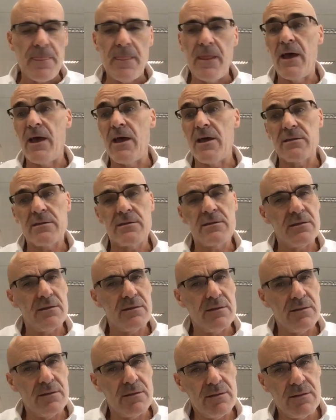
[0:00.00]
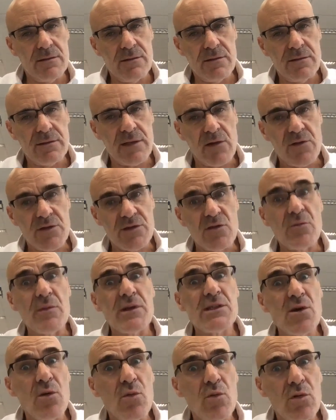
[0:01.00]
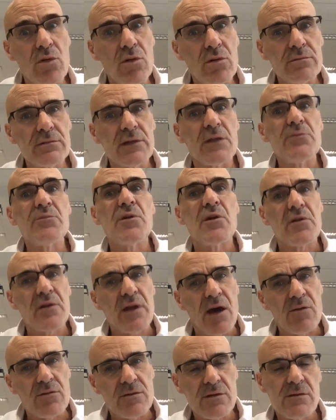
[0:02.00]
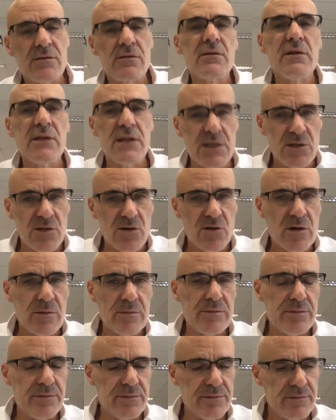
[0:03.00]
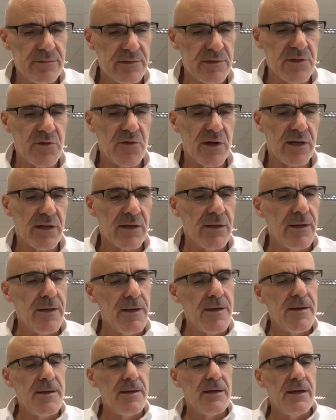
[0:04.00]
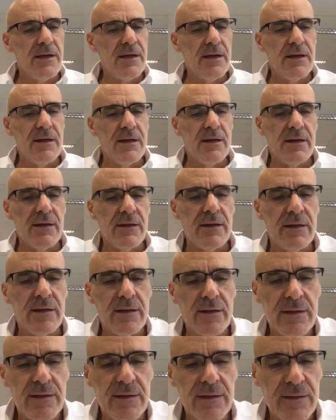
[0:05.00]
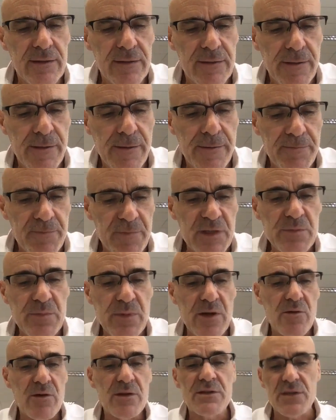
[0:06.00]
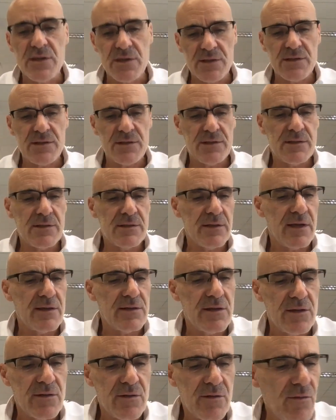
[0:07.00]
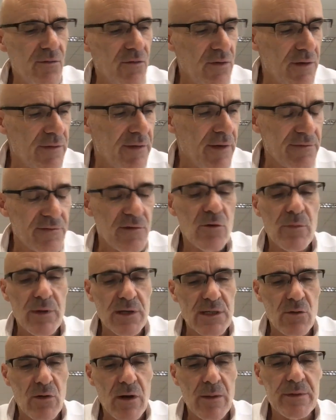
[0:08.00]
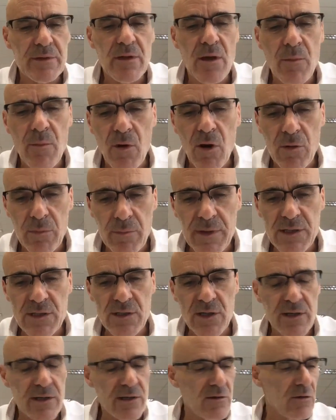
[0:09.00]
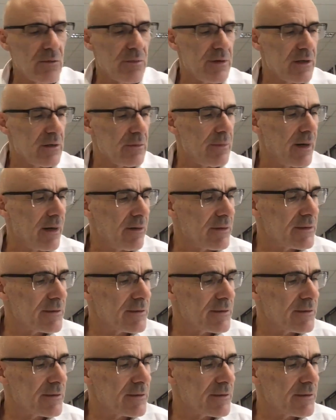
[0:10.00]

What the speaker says: And there is no major war that broke out in Europe during this period since 1945, no major weapon among major European powers.